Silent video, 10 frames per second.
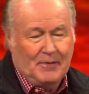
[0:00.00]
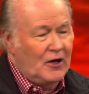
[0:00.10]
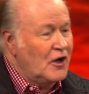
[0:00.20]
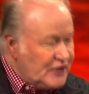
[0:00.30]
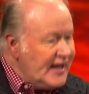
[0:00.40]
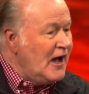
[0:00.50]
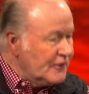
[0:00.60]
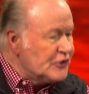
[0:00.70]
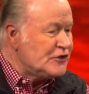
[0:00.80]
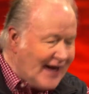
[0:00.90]
Because he
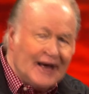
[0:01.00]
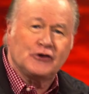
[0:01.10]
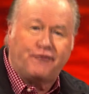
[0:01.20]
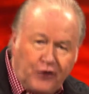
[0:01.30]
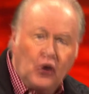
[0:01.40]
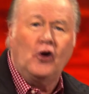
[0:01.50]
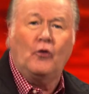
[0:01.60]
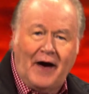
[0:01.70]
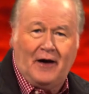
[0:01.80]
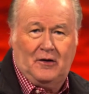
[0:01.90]
understands
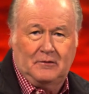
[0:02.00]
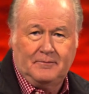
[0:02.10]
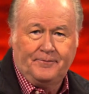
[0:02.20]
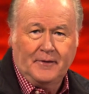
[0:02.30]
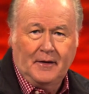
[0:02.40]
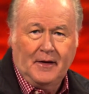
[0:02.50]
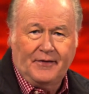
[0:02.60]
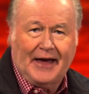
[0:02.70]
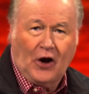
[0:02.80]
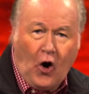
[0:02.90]
full well
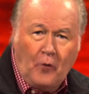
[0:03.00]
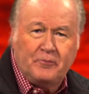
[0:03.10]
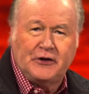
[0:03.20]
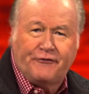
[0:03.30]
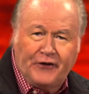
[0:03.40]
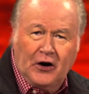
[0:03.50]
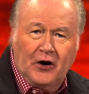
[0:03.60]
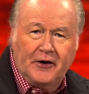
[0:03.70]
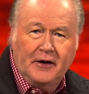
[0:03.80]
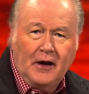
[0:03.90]
that hope
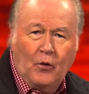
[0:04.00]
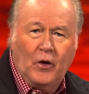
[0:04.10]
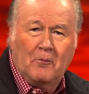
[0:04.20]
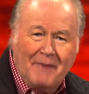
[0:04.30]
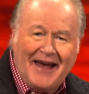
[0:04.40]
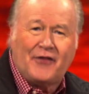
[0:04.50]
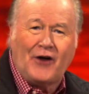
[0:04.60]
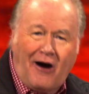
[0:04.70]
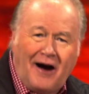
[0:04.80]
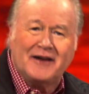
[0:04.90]
deferred will make
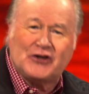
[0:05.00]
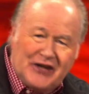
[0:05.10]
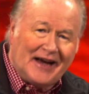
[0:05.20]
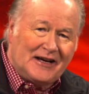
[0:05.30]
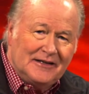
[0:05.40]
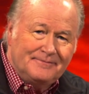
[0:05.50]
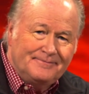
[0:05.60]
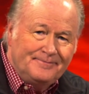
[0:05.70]
the heart sick.